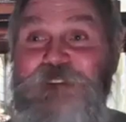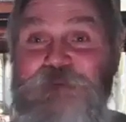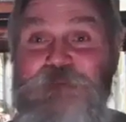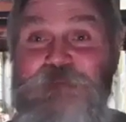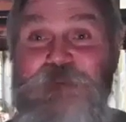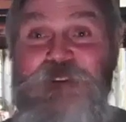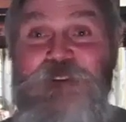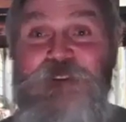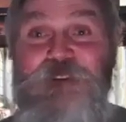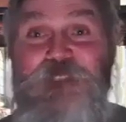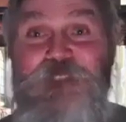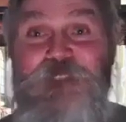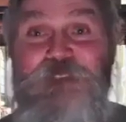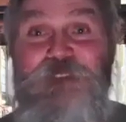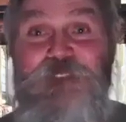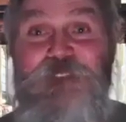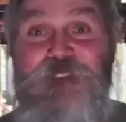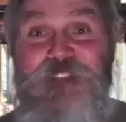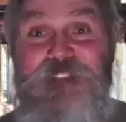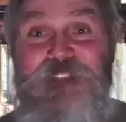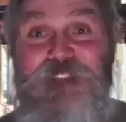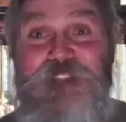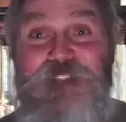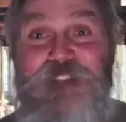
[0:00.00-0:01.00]
His Holy
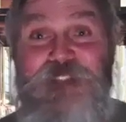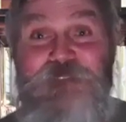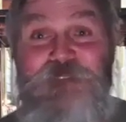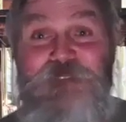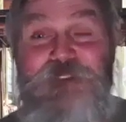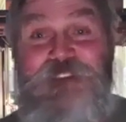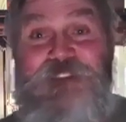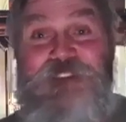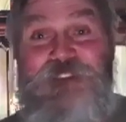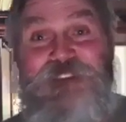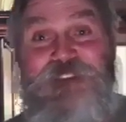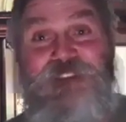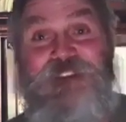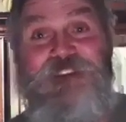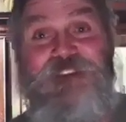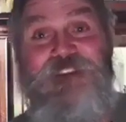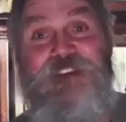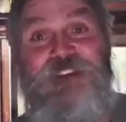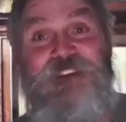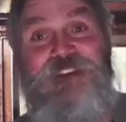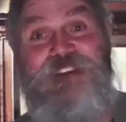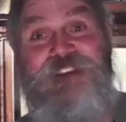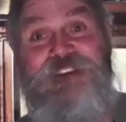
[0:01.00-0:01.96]
Spirit even laughed.